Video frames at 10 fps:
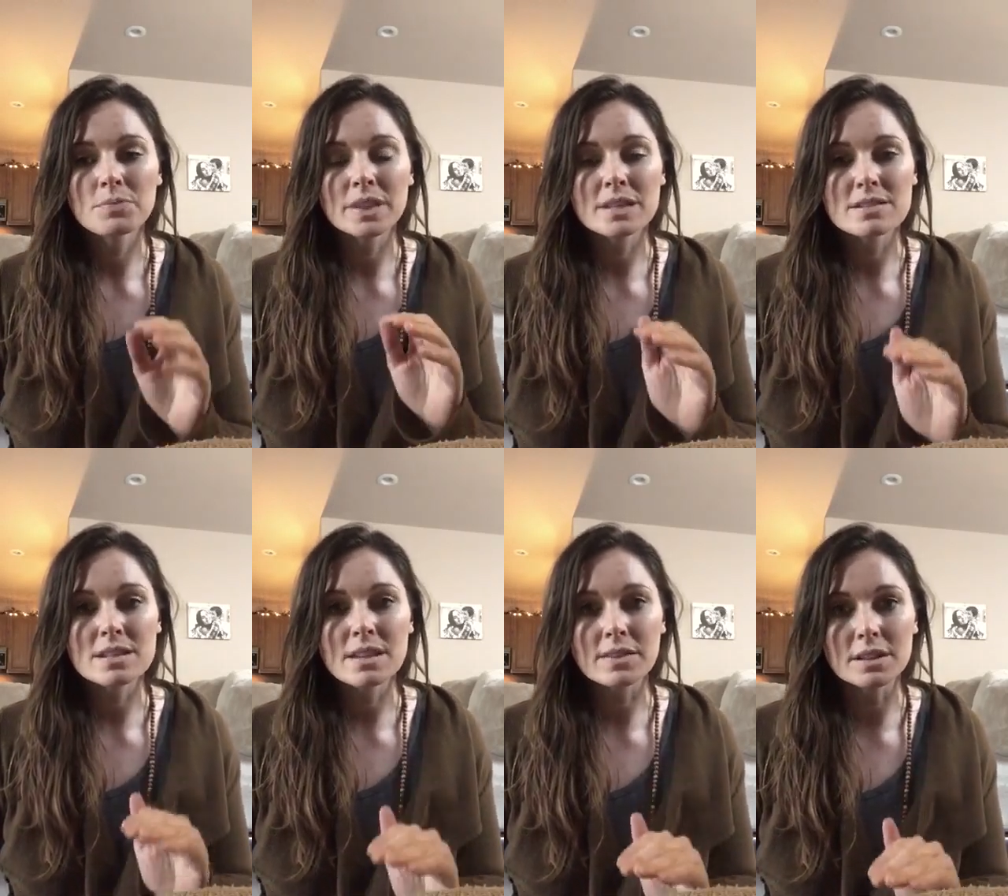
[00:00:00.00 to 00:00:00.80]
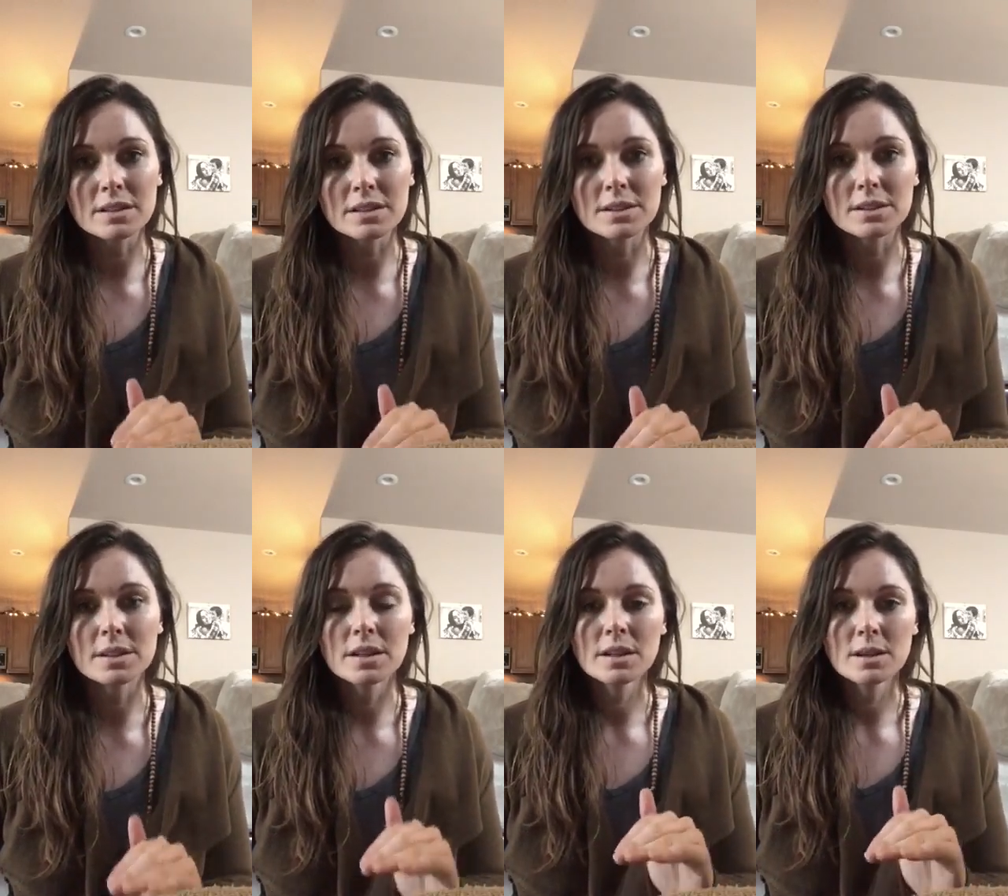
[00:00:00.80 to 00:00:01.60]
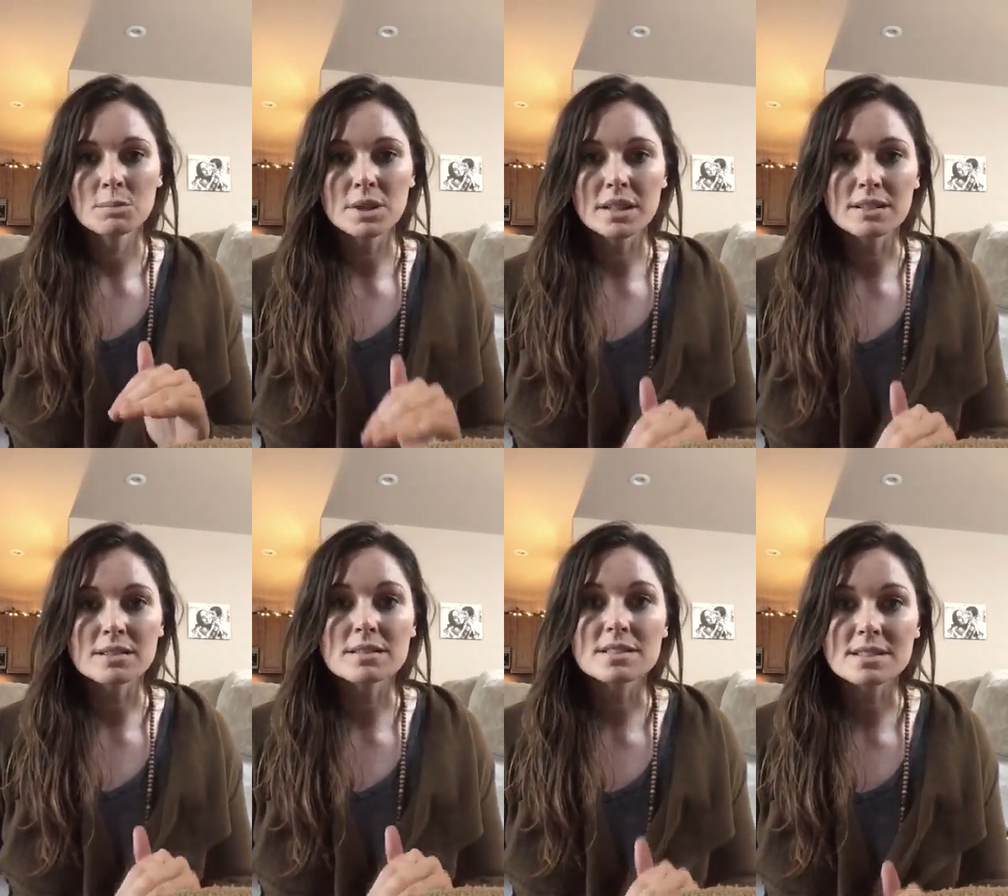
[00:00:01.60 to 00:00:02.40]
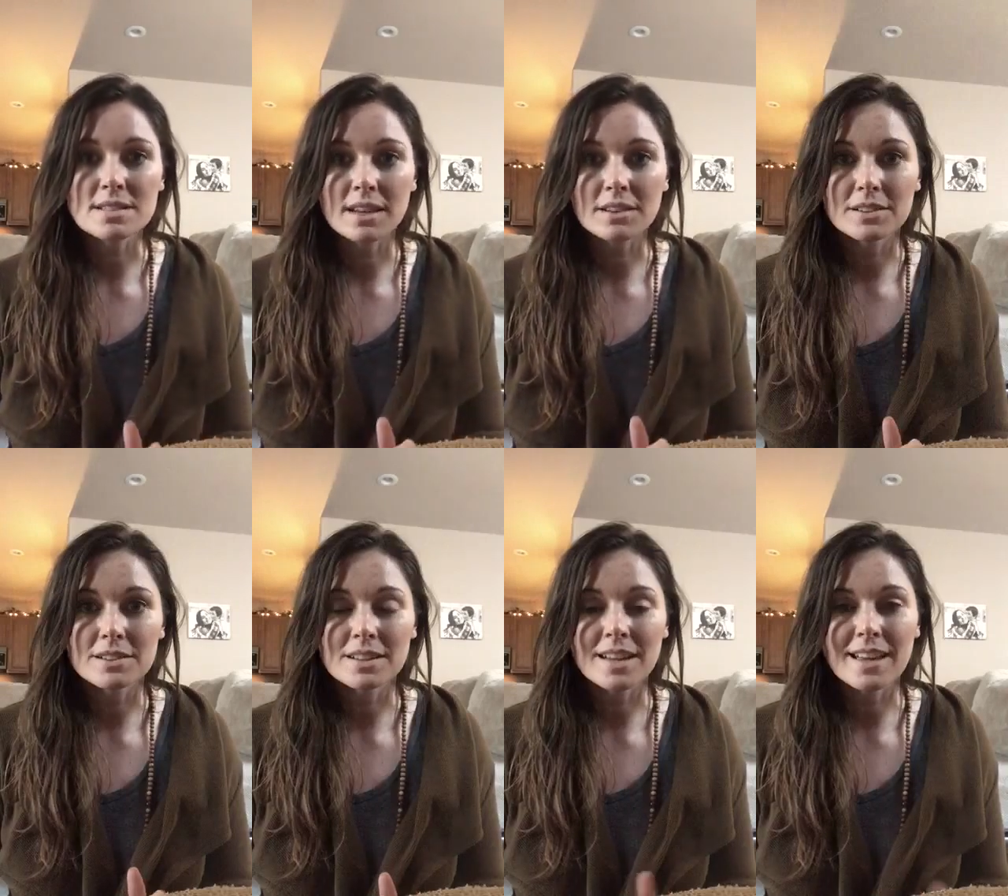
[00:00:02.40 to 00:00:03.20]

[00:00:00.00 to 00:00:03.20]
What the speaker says: they see that the glitter begins to settle.